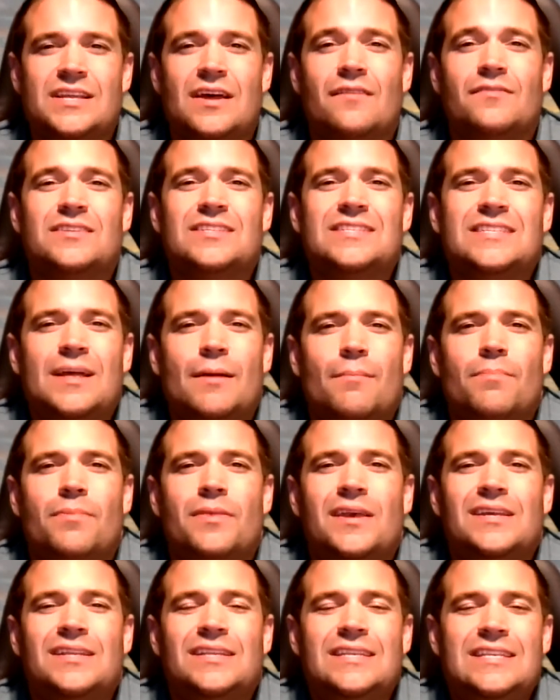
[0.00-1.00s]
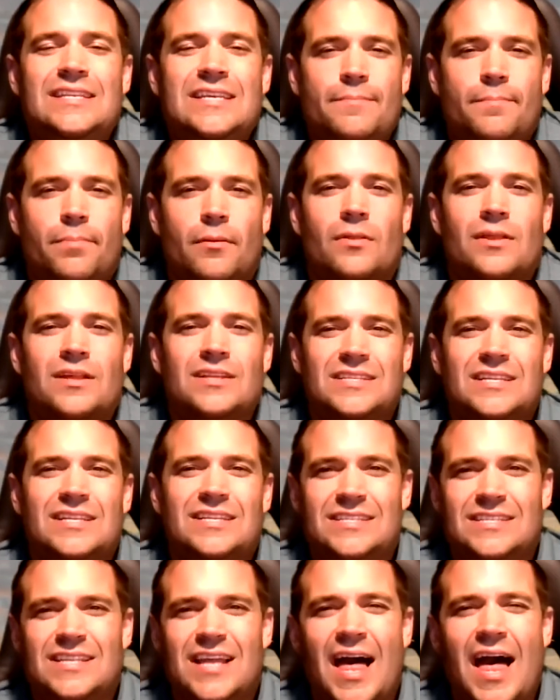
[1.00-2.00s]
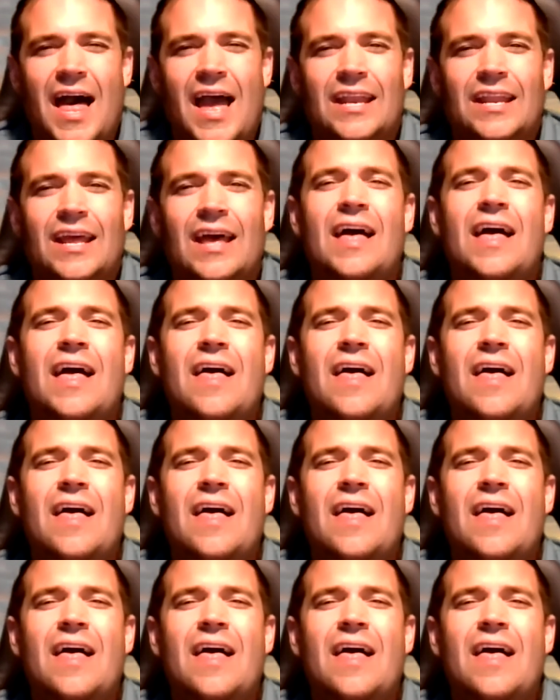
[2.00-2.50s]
of something deeper that's inside,